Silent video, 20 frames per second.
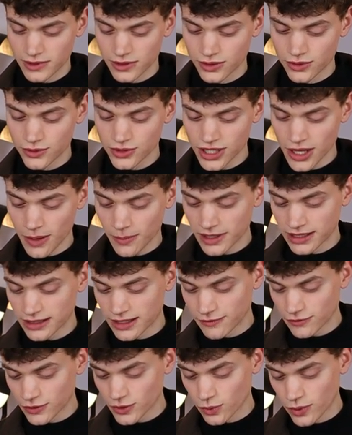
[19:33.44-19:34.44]
use them in
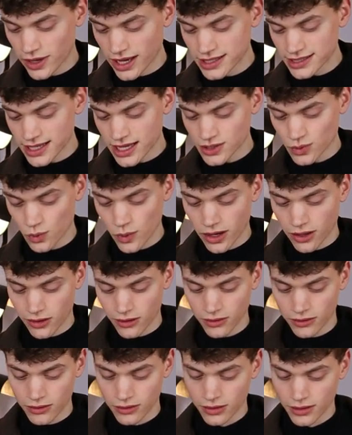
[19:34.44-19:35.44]
different ways as
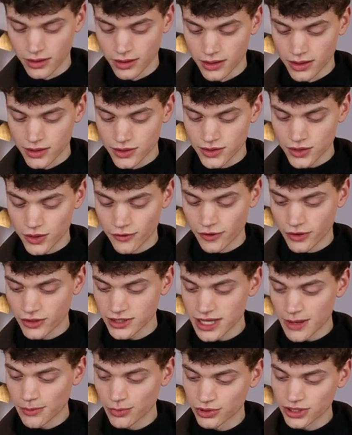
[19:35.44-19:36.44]
well. So for
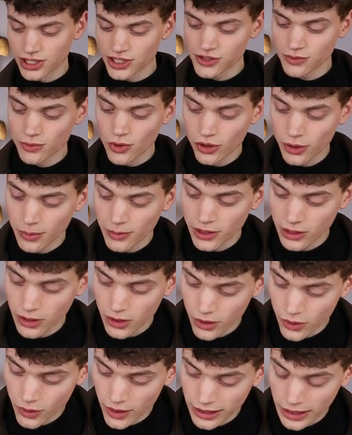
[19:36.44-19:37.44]
example, this Smokey
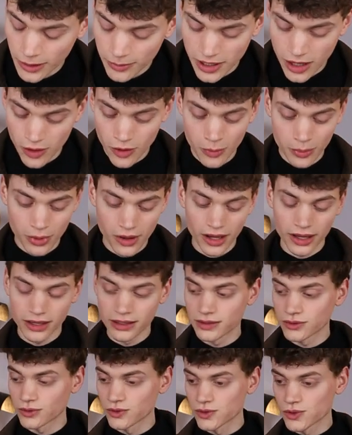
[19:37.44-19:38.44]
Merlot, and I'm now applying
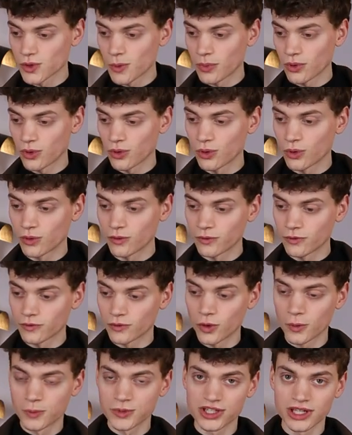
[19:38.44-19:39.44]
it on top of
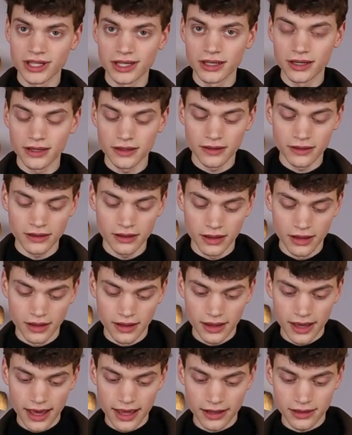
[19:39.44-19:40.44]
Obsidian,
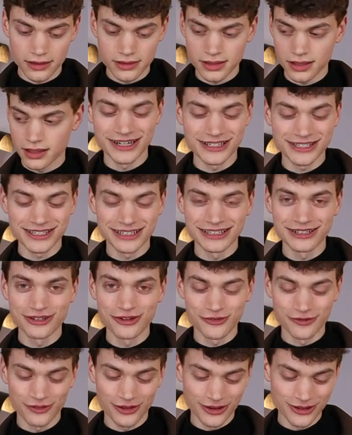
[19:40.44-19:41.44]
and here's
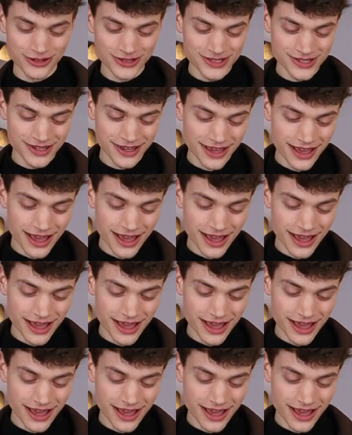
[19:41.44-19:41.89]
Indigo Float.